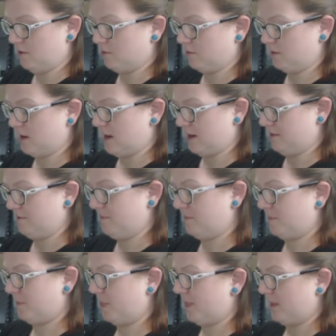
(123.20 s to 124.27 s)
oh god,
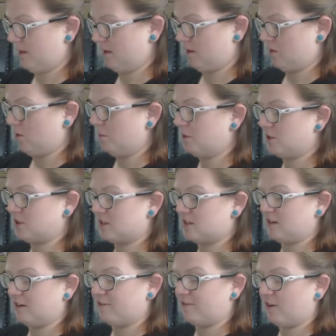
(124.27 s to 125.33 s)
a whole bunch of
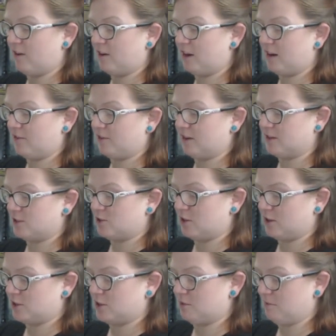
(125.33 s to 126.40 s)
stuff falling out of an
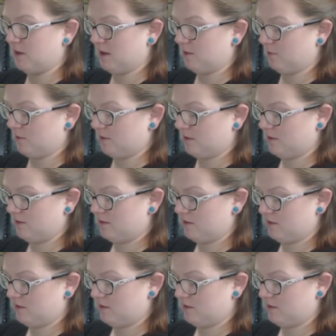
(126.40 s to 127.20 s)
instruction manual.